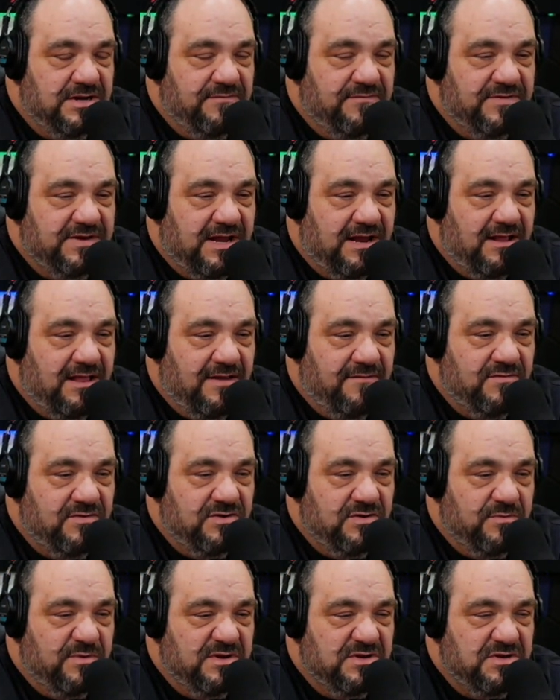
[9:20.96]
for Saturday Live in
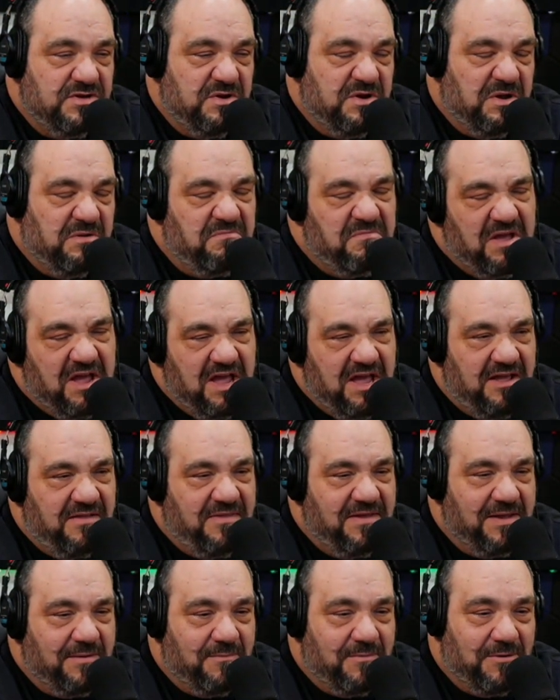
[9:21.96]
two weeks, and you go, "Nah, I
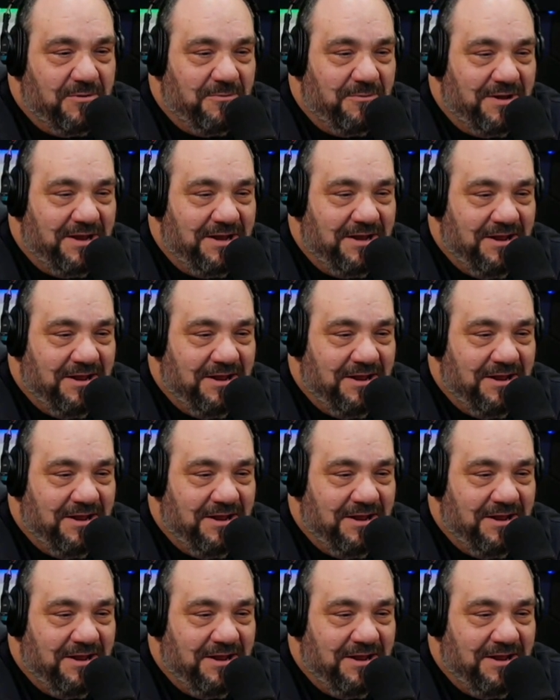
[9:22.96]
think I'm gonna wait."